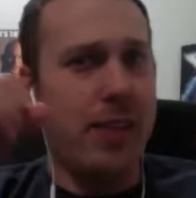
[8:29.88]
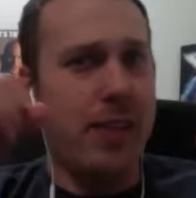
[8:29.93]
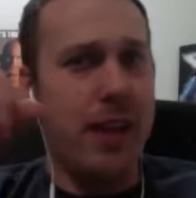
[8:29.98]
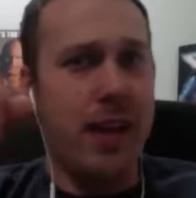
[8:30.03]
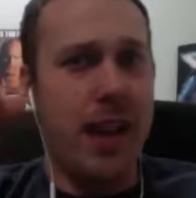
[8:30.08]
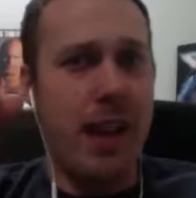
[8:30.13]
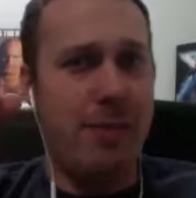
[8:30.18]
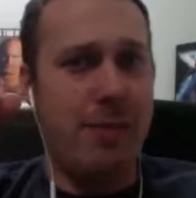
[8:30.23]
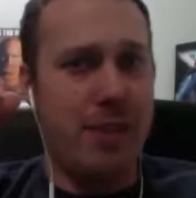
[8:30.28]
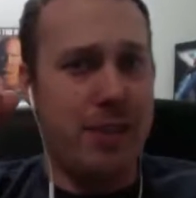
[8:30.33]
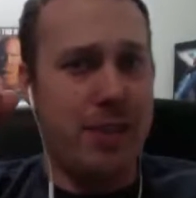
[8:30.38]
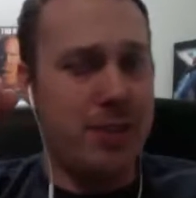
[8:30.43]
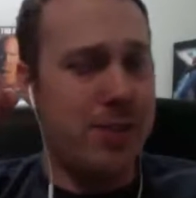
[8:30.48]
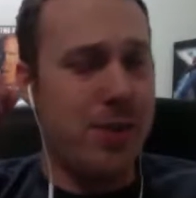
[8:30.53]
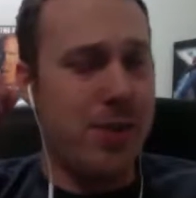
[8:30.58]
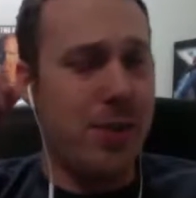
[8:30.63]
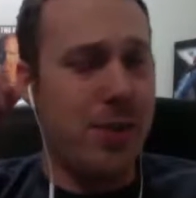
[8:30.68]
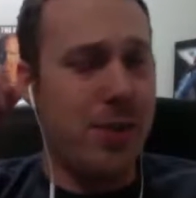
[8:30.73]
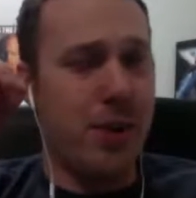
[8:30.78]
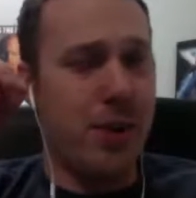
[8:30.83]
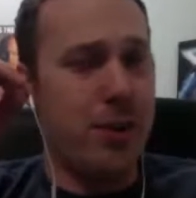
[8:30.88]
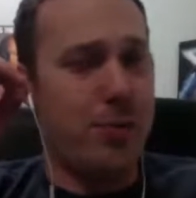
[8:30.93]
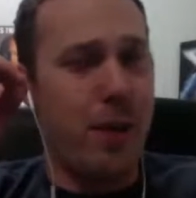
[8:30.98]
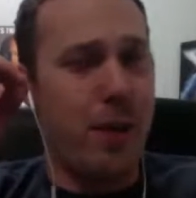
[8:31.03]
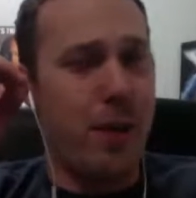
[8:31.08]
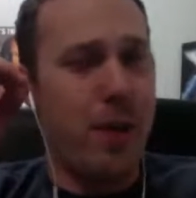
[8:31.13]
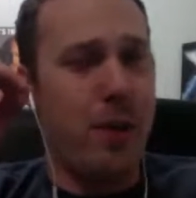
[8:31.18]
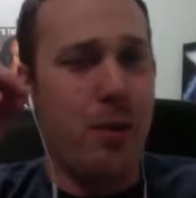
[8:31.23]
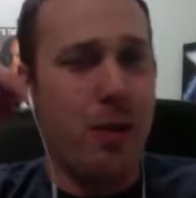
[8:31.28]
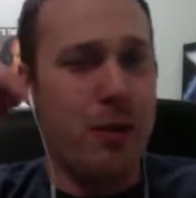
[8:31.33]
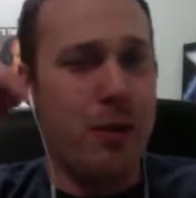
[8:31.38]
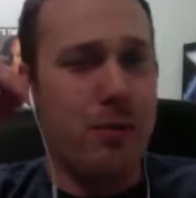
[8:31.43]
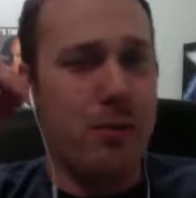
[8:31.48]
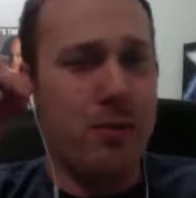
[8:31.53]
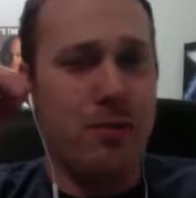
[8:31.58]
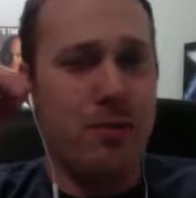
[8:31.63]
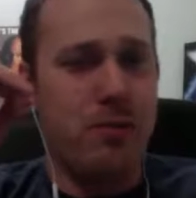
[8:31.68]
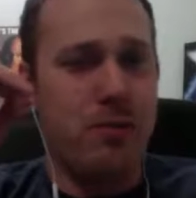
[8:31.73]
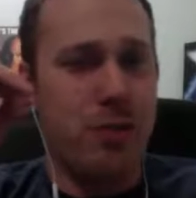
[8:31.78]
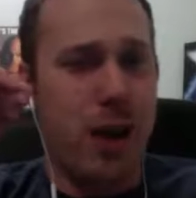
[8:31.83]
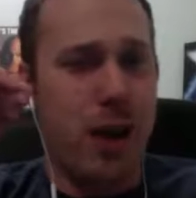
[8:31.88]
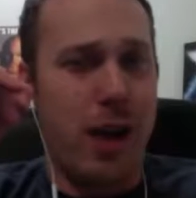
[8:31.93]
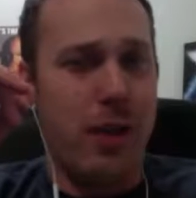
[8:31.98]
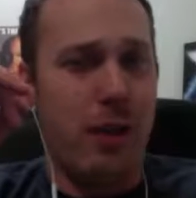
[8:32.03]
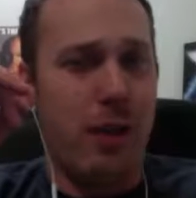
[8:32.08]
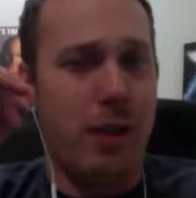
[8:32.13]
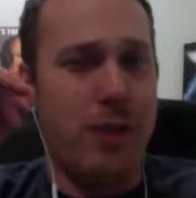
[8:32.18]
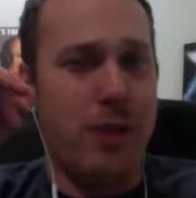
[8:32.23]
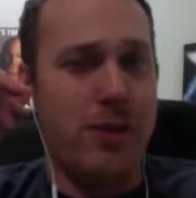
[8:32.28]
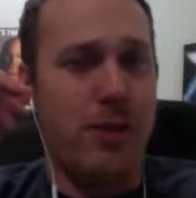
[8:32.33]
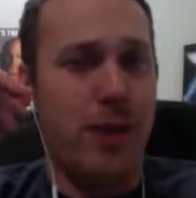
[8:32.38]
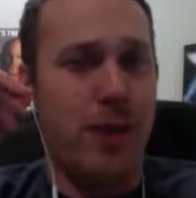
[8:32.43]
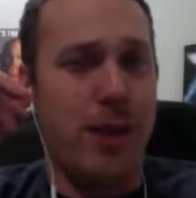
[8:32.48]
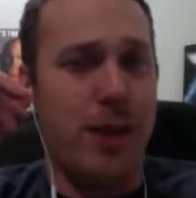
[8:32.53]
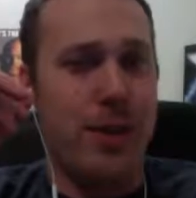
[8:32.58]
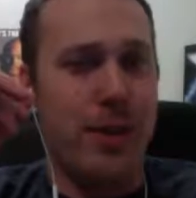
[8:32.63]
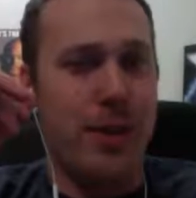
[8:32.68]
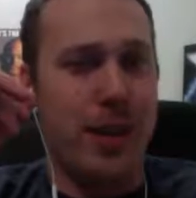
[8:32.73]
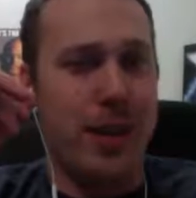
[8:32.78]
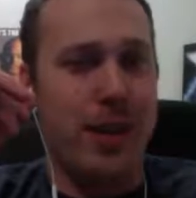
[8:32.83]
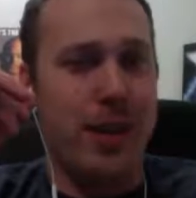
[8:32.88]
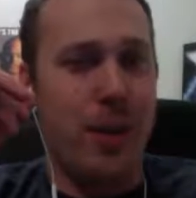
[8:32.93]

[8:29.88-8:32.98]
didn't have it because the girls probably would have tried way too hard to like go